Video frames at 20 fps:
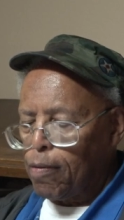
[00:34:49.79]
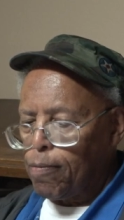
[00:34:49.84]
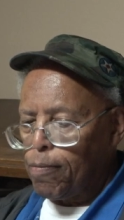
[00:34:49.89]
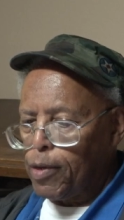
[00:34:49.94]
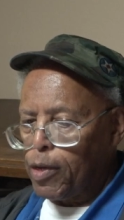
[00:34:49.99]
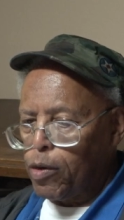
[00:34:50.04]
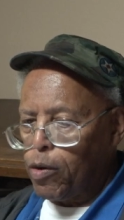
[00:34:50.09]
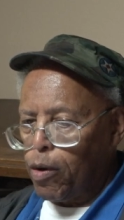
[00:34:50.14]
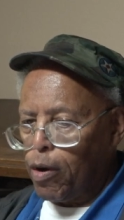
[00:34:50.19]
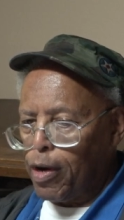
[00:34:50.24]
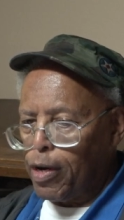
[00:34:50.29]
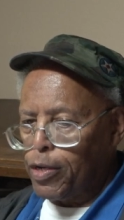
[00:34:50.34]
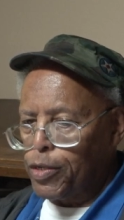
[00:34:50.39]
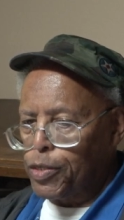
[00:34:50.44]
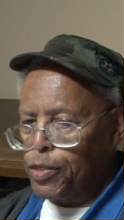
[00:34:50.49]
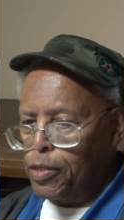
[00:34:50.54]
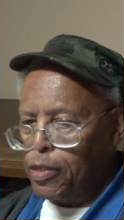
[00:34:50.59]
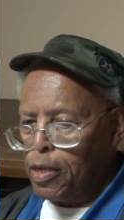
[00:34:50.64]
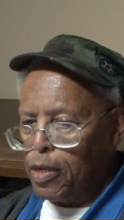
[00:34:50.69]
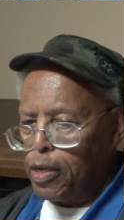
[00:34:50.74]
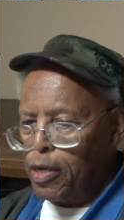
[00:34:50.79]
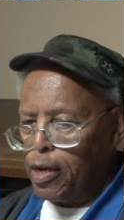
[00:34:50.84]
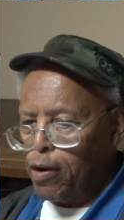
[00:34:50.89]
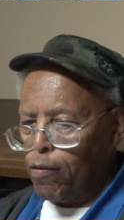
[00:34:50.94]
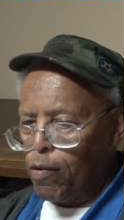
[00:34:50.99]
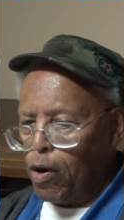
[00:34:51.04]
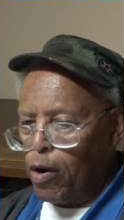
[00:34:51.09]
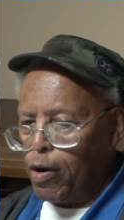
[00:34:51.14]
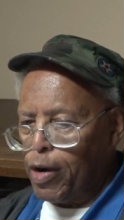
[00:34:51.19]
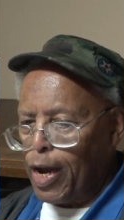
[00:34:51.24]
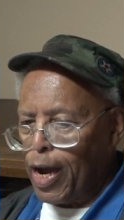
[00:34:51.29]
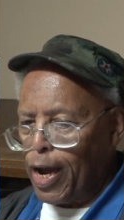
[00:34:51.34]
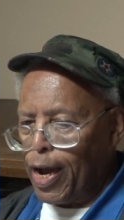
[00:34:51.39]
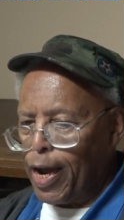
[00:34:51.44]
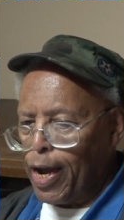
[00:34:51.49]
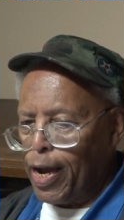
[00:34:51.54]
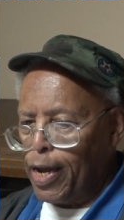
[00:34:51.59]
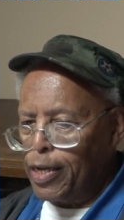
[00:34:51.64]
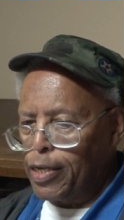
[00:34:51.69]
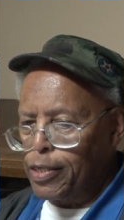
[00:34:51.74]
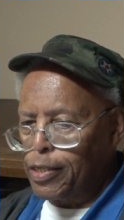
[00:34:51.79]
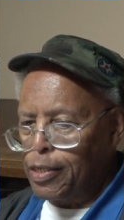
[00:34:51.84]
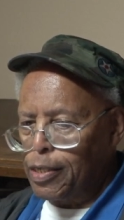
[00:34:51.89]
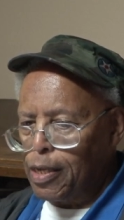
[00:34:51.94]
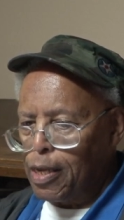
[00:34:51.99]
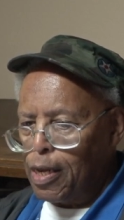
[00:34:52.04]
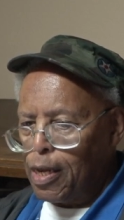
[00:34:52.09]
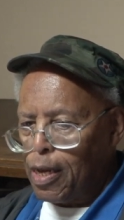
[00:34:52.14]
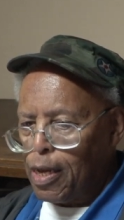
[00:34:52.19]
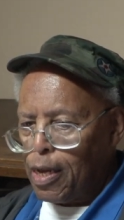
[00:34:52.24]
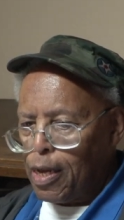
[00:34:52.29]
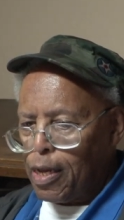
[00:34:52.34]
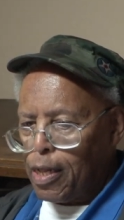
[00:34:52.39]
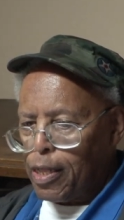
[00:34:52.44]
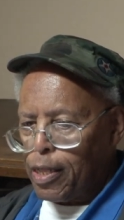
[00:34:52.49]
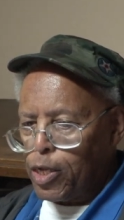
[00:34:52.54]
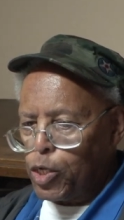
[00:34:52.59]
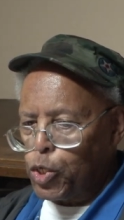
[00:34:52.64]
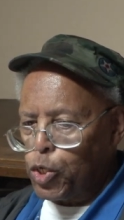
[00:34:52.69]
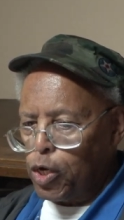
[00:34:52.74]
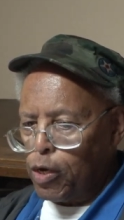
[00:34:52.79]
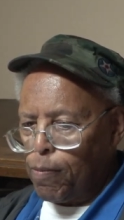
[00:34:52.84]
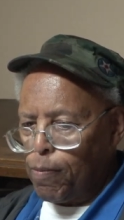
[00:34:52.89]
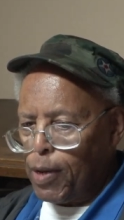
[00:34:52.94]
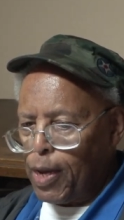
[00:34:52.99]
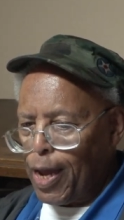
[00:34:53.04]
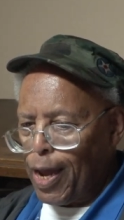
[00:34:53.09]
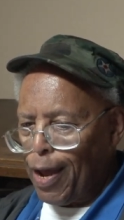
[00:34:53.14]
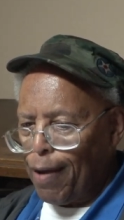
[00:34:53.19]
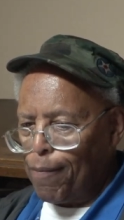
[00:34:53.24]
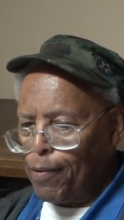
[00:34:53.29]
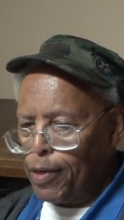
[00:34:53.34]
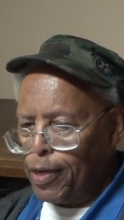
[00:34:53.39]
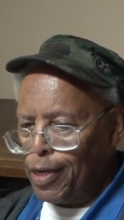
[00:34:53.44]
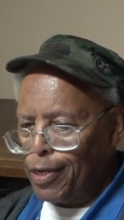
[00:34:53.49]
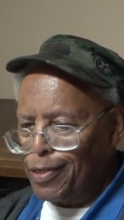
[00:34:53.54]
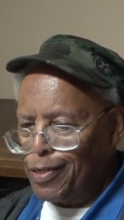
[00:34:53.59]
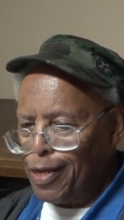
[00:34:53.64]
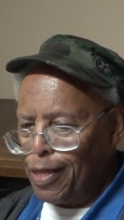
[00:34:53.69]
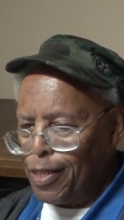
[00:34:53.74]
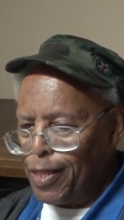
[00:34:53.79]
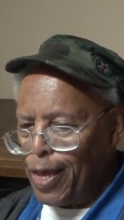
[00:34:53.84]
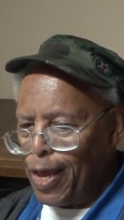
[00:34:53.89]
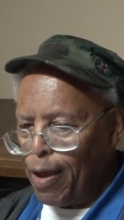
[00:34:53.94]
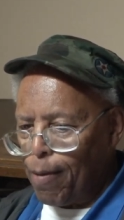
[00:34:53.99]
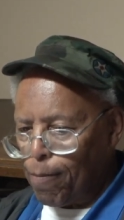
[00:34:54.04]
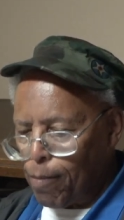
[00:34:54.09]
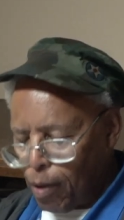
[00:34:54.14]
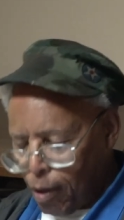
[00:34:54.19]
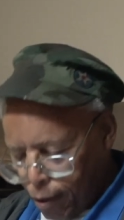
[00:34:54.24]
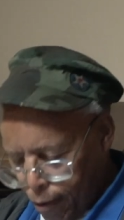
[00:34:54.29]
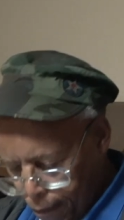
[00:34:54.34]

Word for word: because in their own eyes this shouldn't be happening to them.